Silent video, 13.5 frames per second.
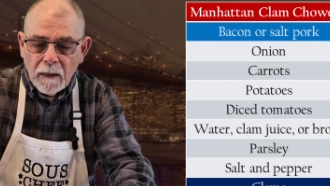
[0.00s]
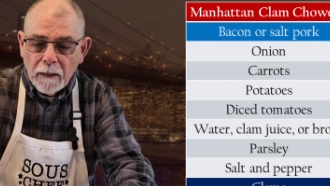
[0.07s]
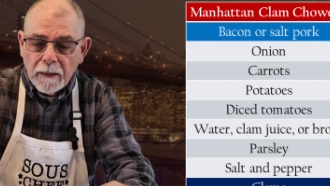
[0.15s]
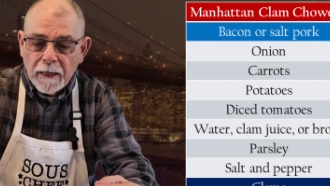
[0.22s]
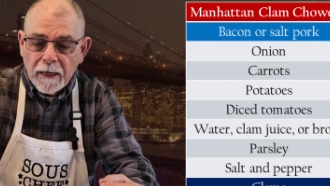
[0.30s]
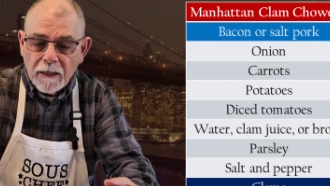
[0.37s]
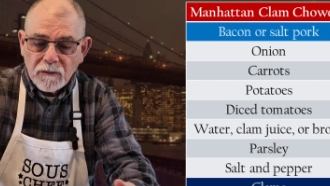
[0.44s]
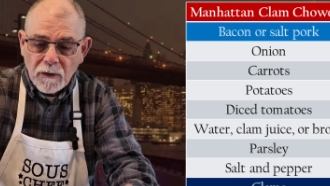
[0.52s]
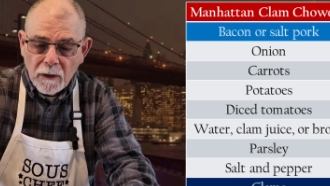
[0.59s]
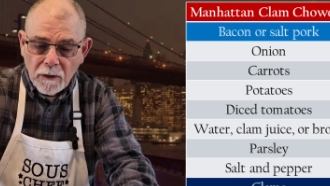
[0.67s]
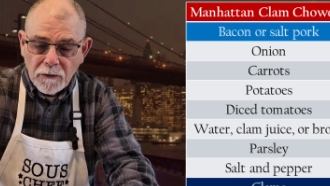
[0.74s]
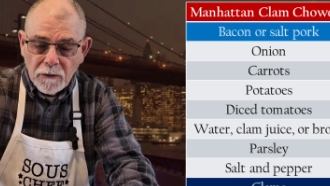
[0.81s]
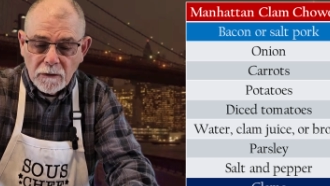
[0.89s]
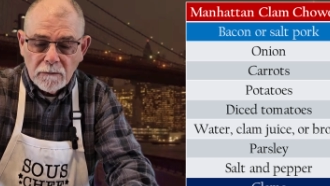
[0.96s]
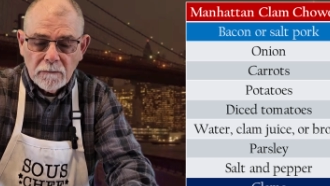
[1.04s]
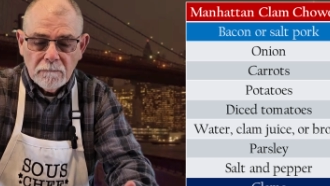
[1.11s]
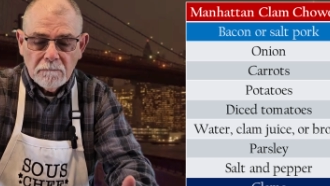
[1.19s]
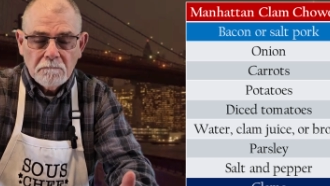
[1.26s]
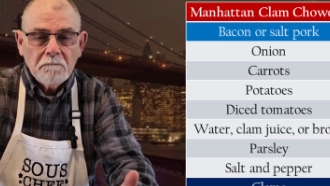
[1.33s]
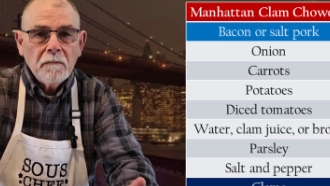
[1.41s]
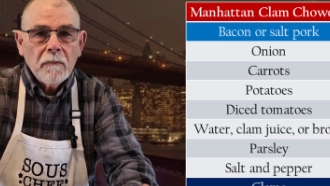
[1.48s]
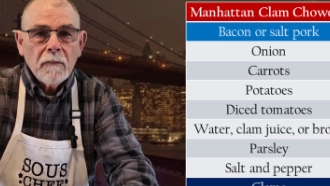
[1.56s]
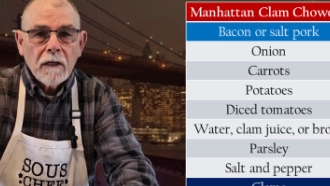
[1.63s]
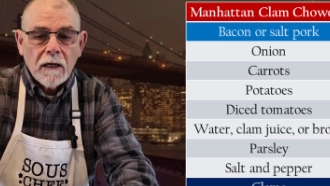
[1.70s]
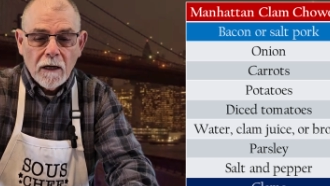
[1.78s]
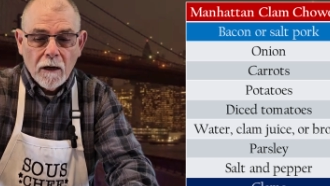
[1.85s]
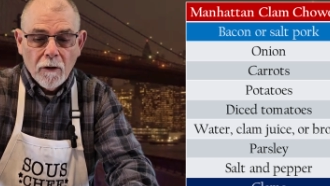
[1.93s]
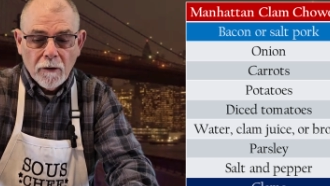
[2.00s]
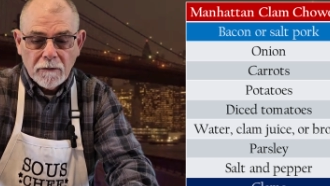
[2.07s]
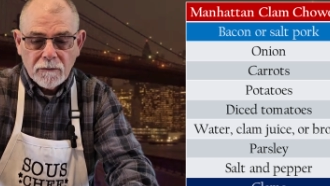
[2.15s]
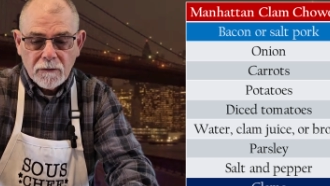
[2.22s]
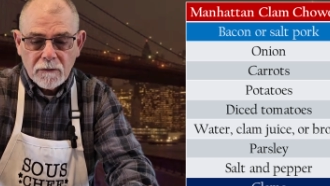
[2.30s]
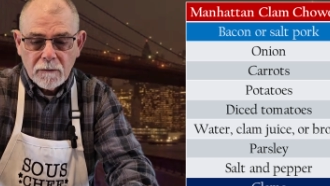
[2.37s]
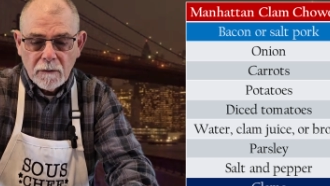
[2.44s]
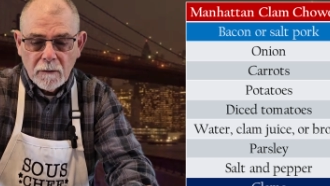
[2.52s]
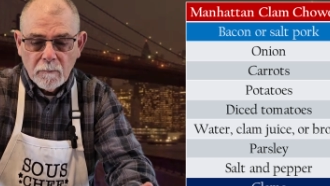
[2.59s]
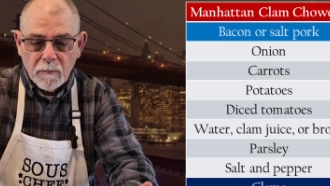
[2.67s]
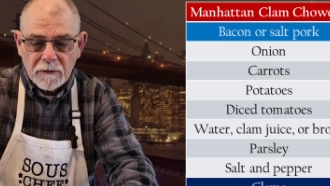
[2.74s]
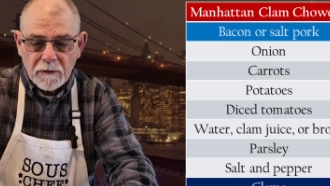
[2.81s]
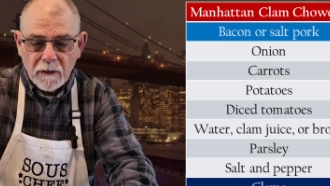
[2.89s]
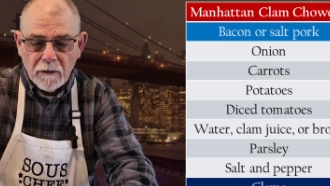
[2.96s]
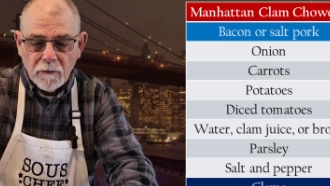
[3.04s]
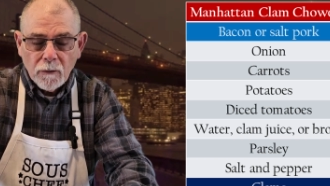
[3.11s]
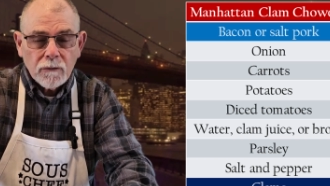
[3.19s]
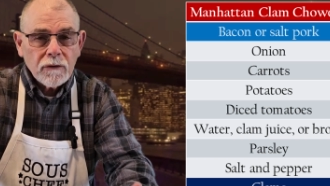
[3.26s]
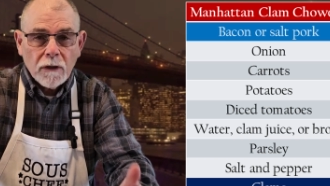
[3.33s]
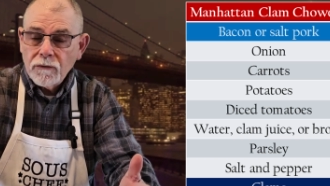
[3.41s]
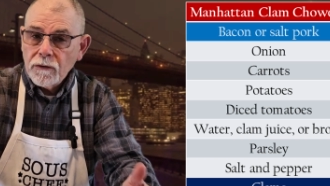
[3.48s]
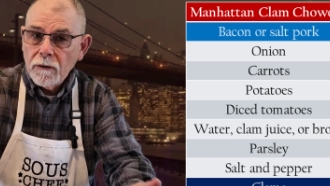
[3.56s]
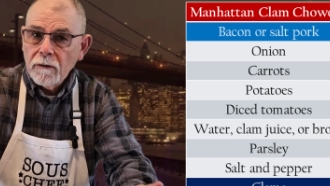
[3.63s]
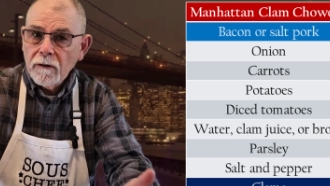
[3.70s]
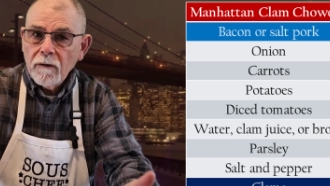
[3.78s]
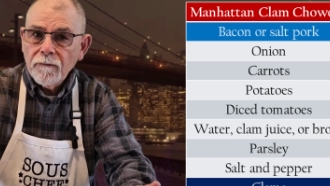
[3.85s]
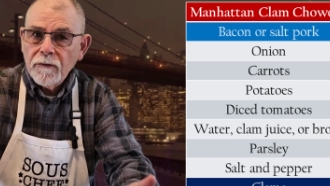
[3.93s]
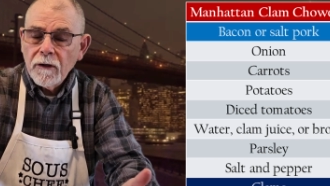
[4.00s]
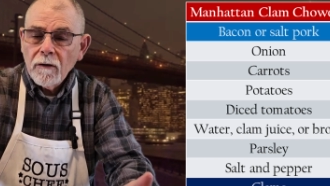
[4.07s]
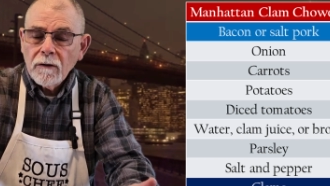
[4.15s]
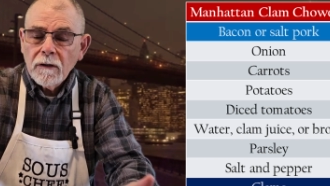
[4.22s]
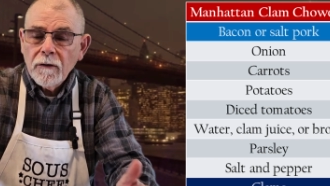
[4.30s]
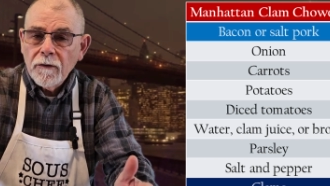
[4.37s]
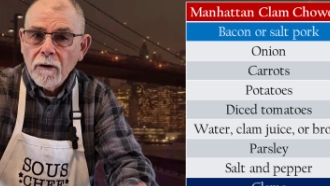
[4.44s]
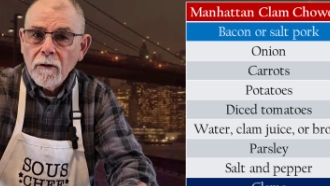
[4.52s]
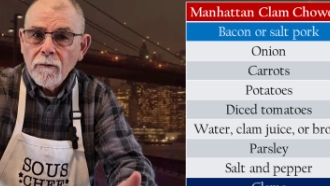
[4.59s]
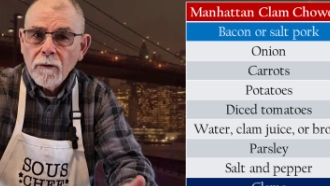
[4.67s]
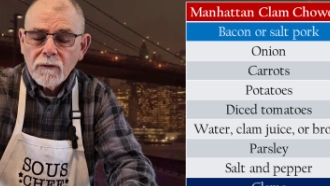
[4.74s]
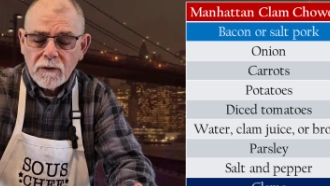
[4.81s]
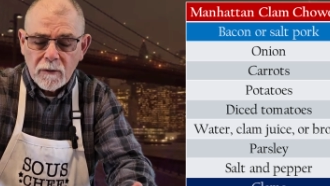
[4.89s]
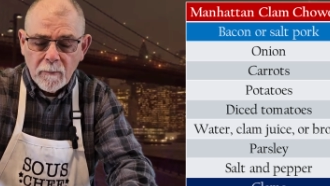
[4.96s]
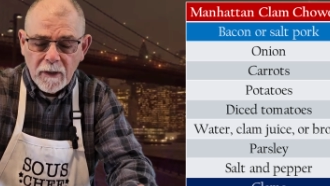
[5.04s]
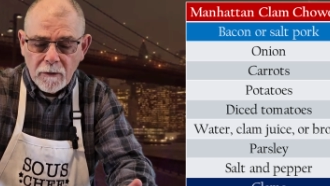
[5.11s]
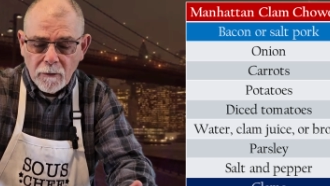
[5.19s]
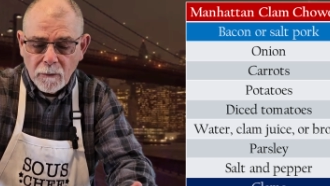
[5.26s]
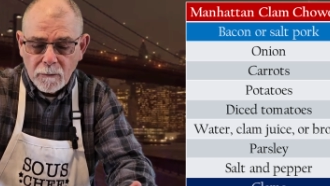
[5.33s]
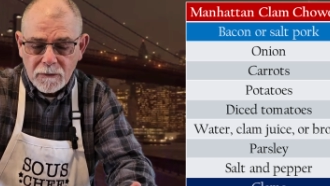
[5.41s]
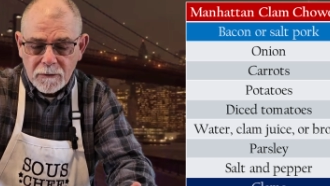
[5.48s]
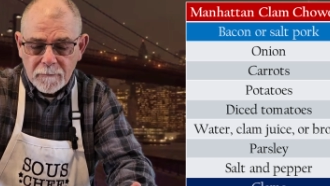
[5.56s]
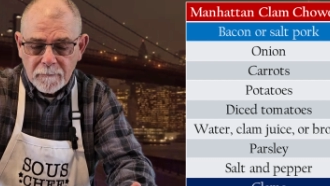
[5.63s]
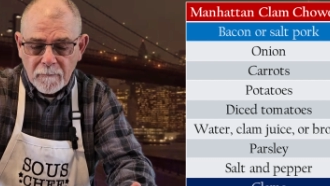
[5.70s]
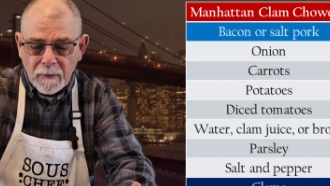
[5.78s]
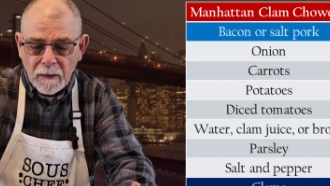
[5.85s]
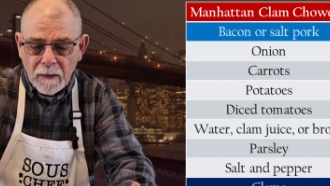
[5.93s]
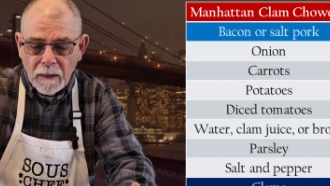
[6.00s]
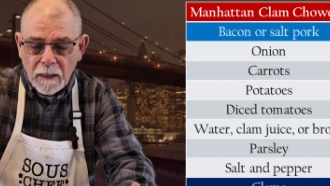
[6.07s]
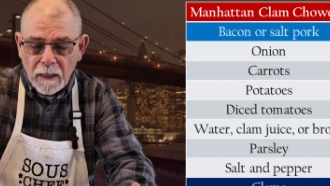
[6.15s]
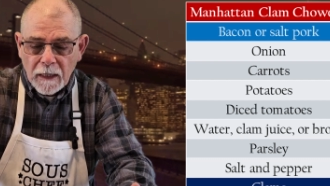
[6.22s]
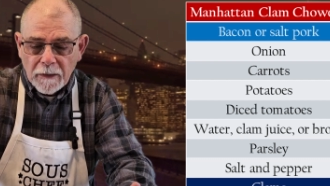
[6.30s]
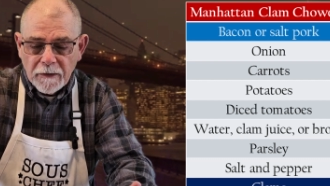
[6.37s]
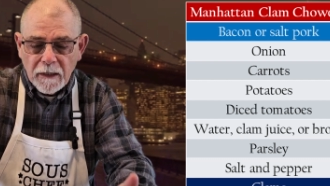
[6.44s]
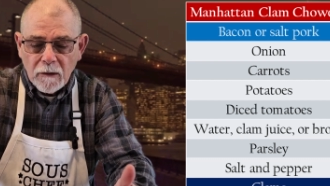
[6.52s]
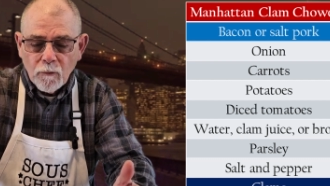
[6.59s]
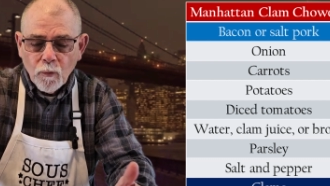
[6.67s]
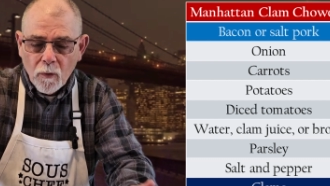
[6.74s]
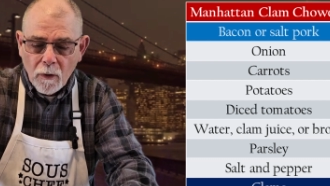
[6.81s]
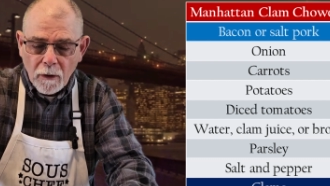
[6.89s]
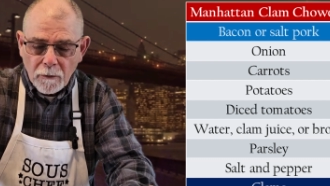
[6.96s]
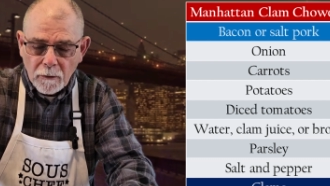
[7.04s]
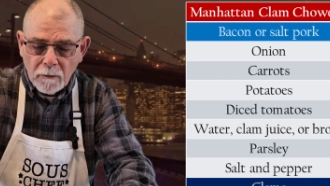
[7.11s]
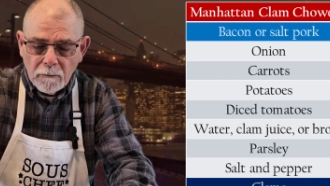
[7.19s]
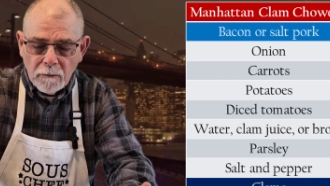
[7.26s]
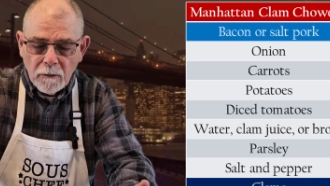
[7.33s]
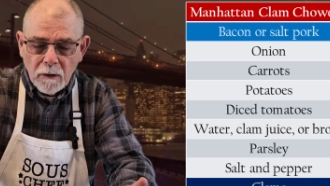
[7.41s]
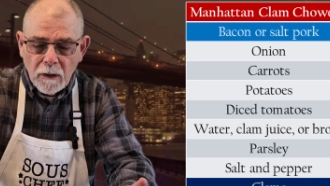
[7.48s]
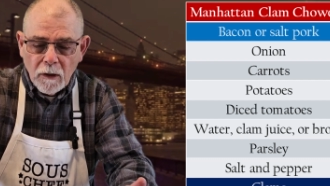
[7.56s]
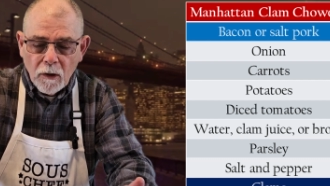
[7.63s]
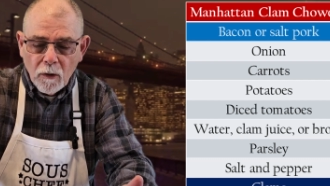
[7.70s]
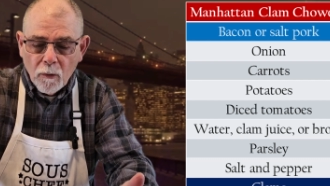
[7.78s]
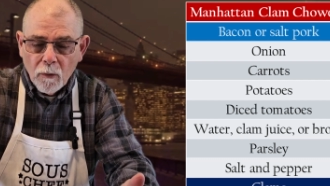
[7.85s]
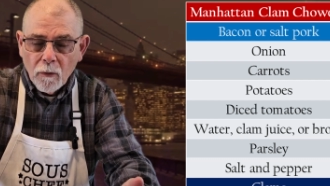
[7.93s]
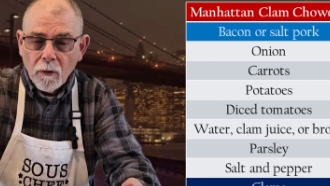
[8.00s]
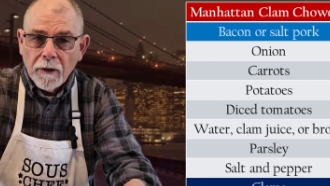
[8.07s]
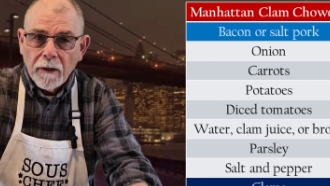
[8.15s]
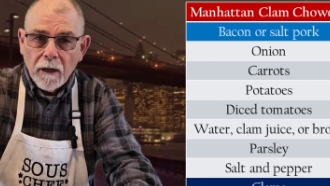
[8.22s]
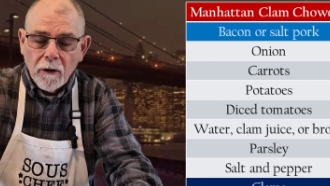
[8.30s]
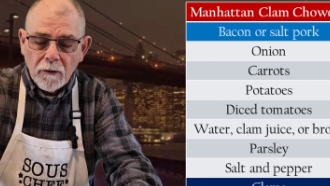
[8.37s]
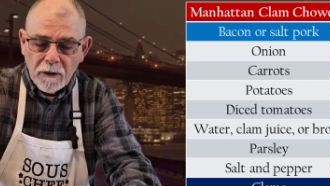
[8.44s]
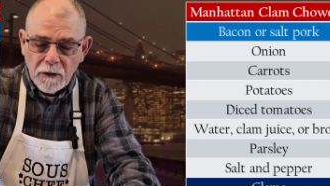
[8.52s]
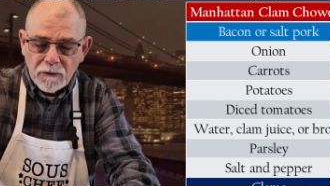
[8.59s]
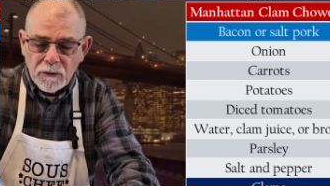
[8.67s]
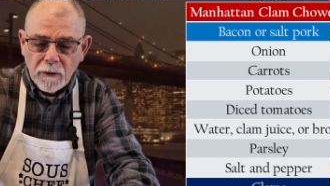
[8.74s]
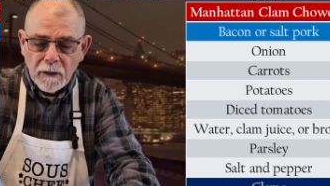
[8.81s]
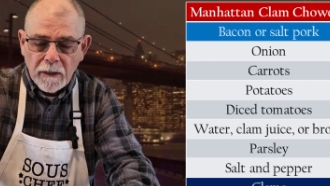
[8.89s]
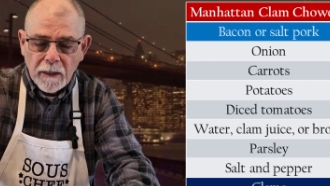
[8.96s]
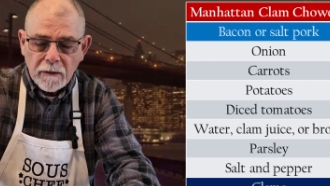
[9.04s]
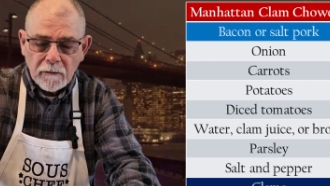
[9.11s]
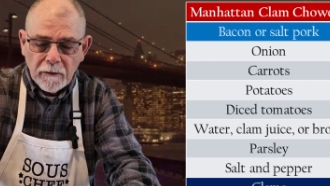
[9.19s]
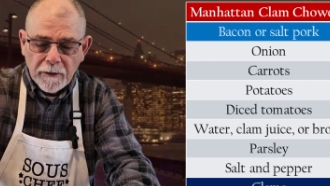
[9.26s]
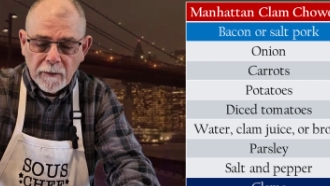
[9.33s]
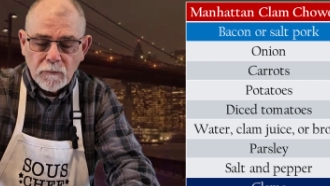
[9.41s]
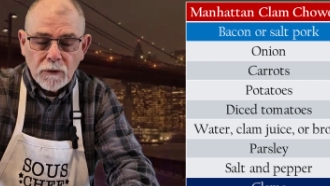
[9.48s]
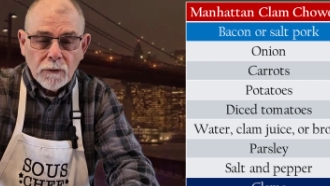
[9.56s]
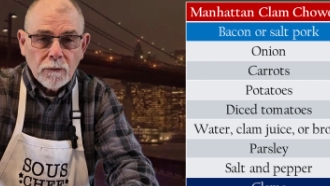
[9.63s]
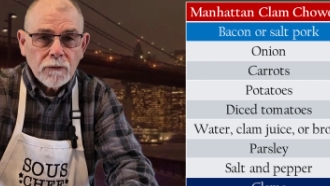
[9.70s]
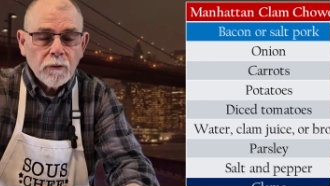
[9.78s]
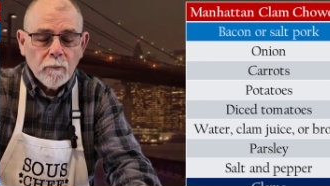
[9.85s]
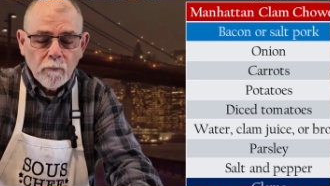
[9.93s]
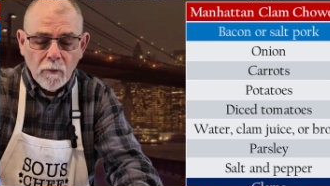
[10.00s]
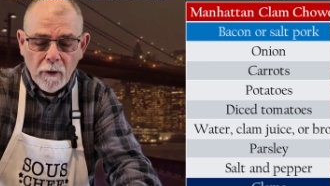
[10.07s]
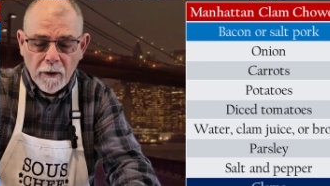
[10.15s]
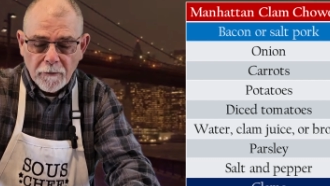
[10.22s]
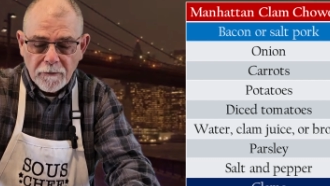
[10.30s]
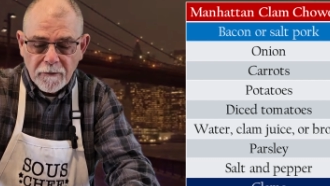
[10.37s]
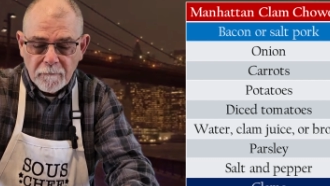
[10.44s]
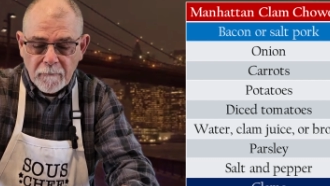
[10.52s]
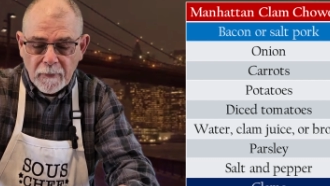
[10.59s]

And it has onion, carrots, potatoes, and sure enough, there are those tomatoes, and then water, or in our case, you can add clam juice or broth.